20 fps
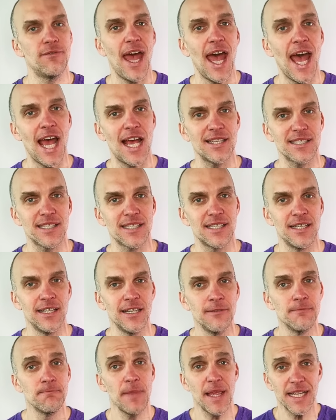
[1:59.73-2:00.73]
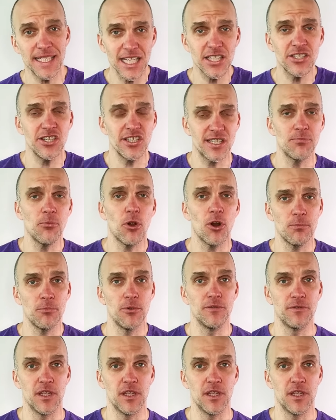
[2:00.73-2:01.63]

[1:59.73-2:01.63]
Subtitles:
asked. That's actually a smart move to